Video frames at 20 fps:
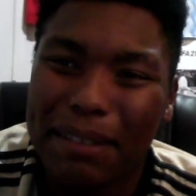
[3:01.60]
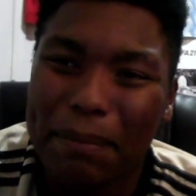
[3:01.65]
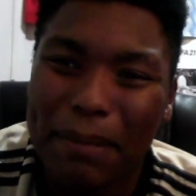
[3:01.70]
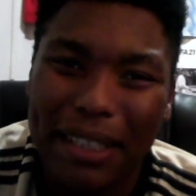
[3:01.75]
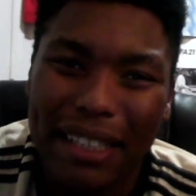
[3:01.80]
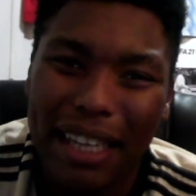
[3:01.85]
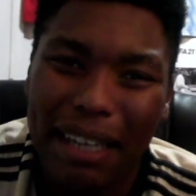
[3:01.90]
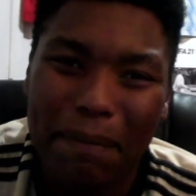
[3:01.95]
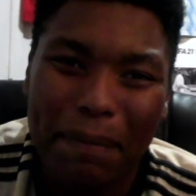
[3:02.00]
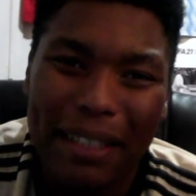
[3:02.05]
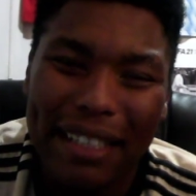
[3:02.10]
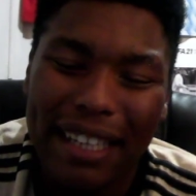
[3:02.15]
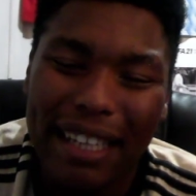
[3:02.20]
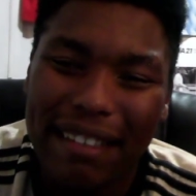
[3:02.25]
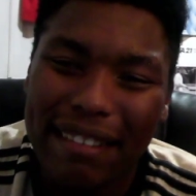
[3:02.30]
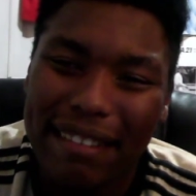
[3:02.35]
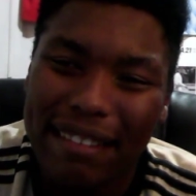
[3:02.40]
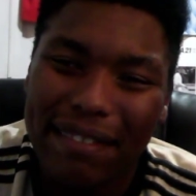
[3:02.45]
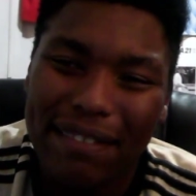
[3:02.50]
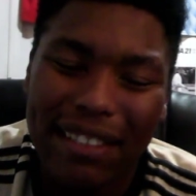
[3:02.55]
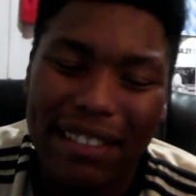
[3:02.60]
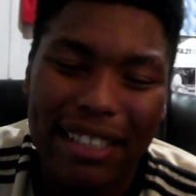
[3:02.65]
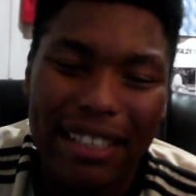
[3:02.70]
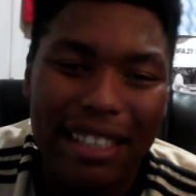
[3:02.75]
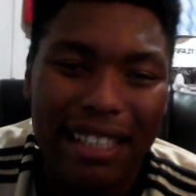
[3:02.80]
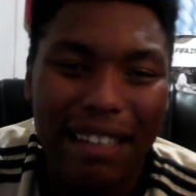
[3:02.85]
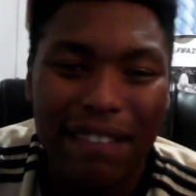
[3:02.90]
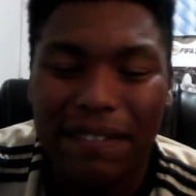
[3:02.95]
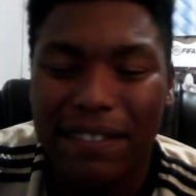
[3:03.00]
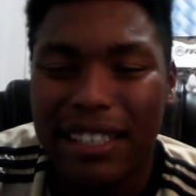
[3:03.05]
But I mean, that's really
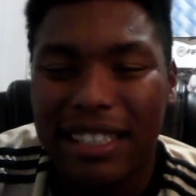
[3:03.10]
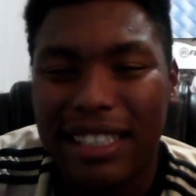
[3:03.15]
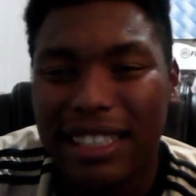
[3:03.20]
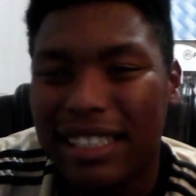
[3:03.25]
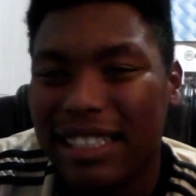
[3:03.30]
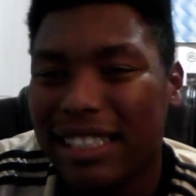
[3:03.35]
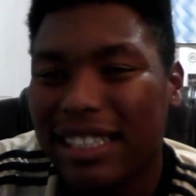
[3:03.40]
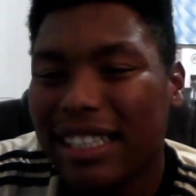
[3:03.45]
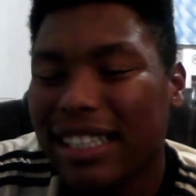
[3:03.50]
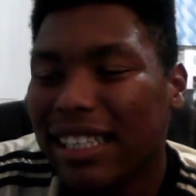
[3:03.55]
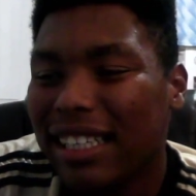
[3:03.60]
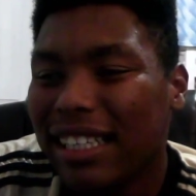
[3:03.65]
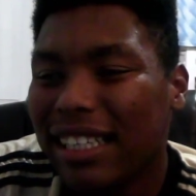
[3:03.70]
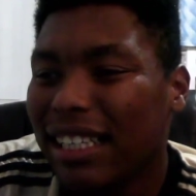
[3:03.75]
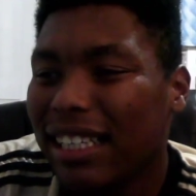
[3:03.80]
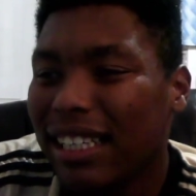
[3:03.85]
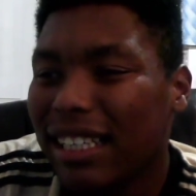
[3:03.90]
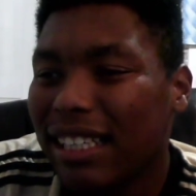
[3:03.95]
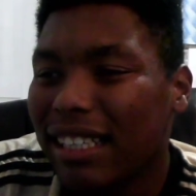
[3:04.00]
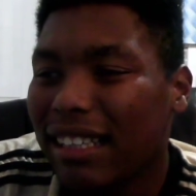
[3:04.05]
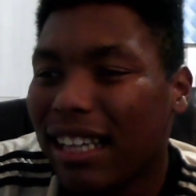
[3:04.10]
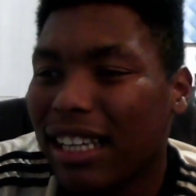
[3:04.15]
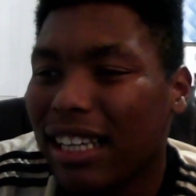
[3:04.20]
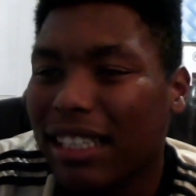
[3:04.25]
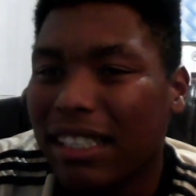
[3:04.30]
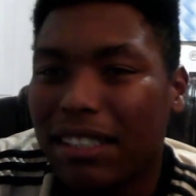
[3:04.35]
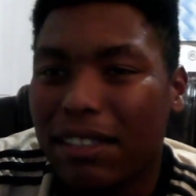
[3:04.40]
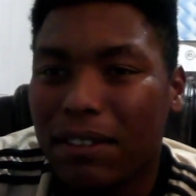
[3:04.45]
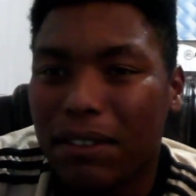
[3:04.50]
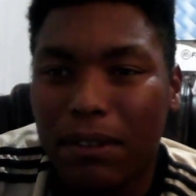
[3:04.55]
nothing
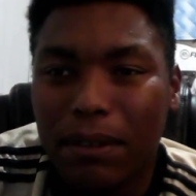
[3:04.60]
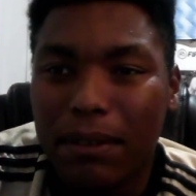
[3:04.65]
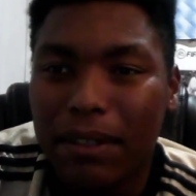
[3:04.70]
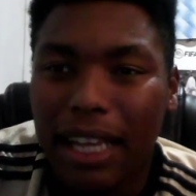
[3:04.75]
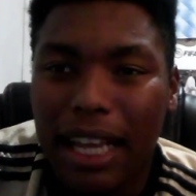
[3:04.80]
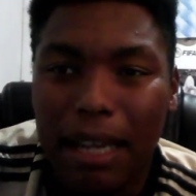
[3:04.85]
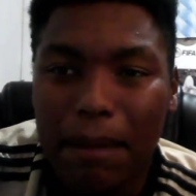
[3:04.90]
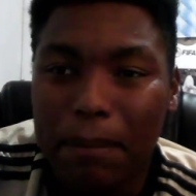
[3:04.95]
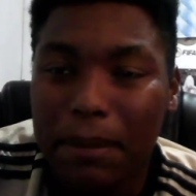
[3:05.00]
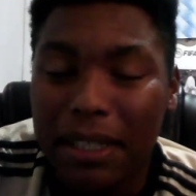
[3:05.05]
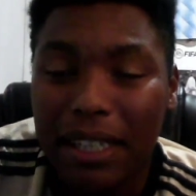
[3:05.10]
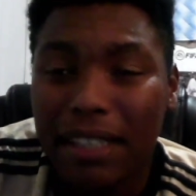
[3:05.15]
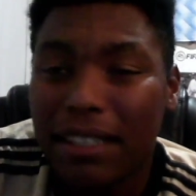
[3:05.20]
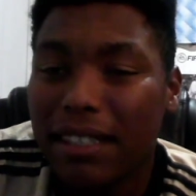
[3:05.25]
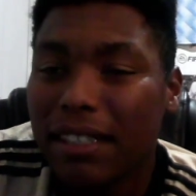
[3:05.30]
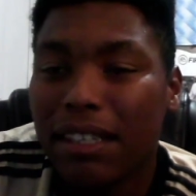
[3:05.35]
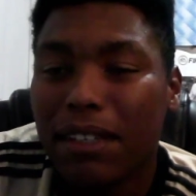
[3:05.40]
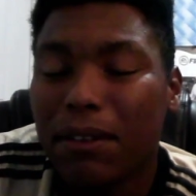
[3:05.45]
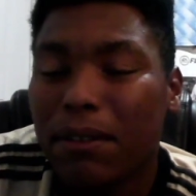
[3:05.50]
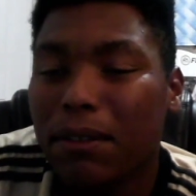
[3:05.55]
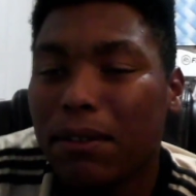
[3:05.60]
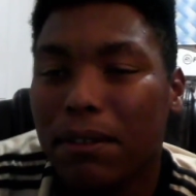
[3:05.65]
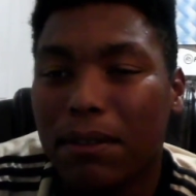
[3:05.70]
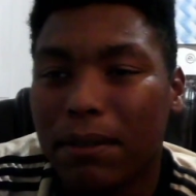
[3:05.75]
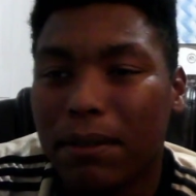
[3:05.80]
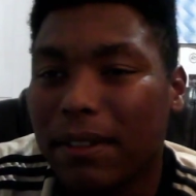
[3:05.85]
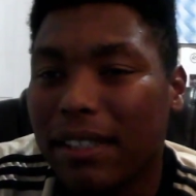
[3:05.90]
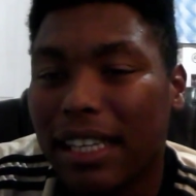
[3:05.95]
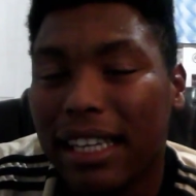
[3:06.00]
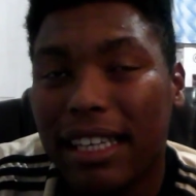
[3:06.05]
like to that. But other than those
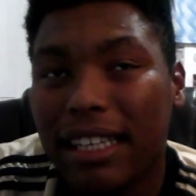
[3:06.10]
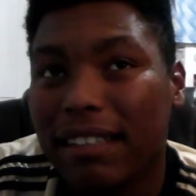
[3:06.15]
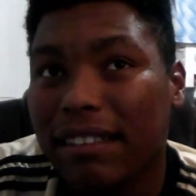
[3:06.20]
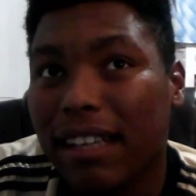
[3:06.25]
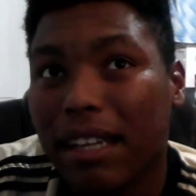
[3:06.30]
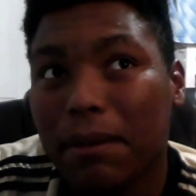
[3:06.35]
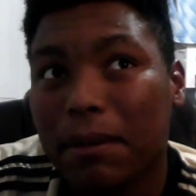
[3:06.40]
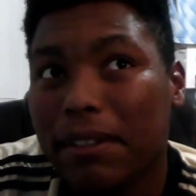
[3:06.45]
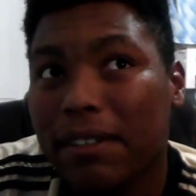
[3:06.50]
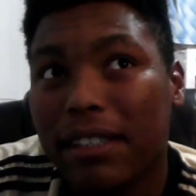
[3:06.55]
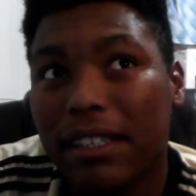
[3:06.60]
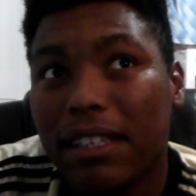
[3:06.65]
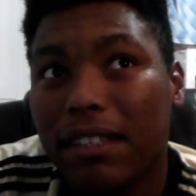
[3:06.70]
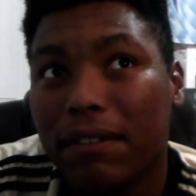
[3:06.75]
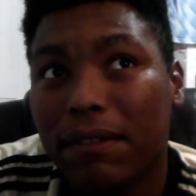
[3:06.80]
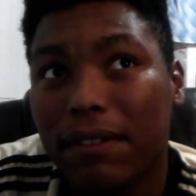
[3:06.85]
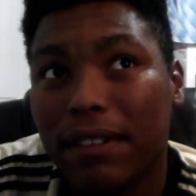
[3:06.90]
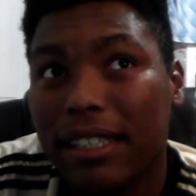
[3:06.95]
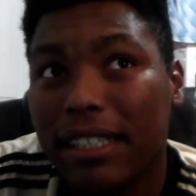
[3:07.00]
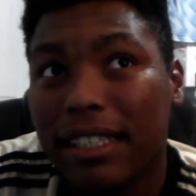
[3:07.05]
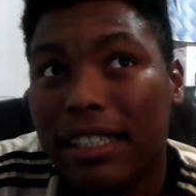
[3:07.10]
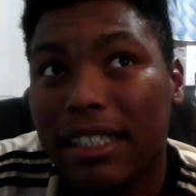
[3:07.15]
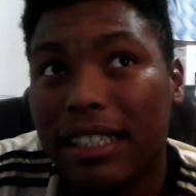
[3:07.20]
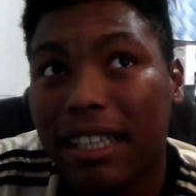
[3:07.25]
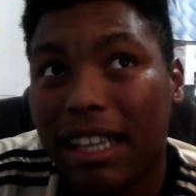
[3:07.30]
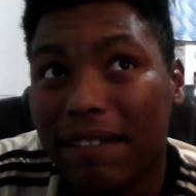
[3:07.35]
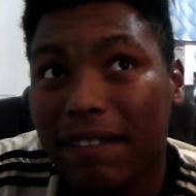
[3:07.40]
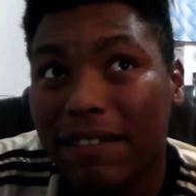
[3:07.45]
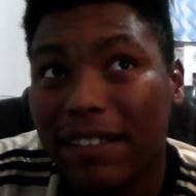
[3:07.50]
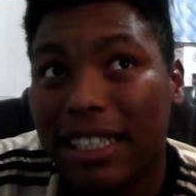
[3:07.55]
two things, I would say there's really
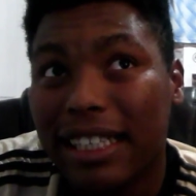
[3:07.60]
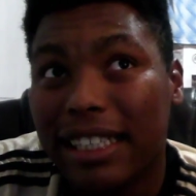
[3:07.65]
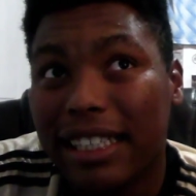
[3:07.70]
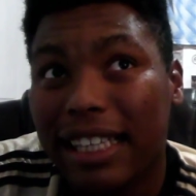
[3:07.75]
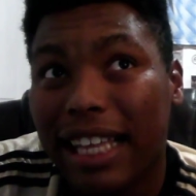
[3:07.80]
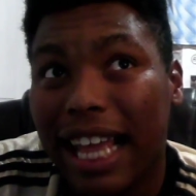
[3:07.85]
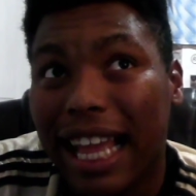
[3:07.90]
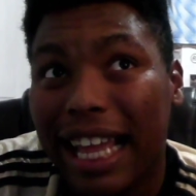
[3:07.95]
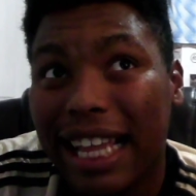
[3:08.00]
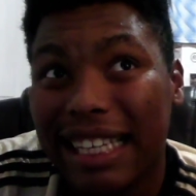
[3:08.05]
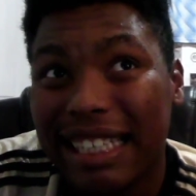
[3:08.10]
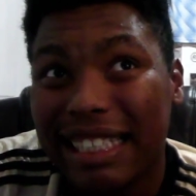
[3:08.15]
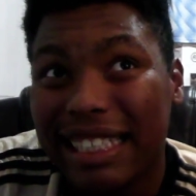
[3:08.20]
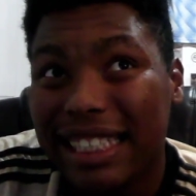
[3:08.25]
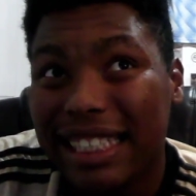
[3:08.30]
nothing that